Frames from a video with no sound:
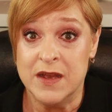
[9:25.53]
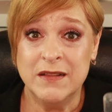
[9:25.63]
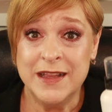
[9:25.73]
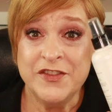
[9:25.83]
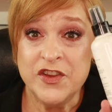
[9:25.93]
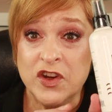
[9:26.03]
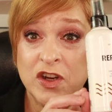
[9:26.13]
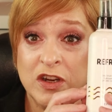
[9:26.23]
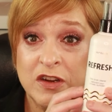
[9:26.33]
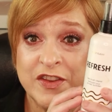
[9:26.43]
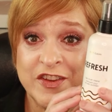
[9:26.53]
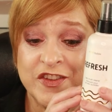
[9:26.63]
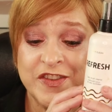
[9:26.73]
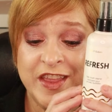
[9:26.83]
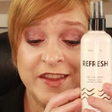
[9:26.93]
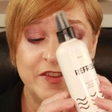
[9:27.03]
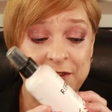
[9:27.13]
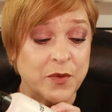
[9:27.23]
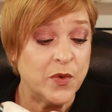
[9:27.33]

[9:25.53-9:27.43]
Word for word: cleanser such as this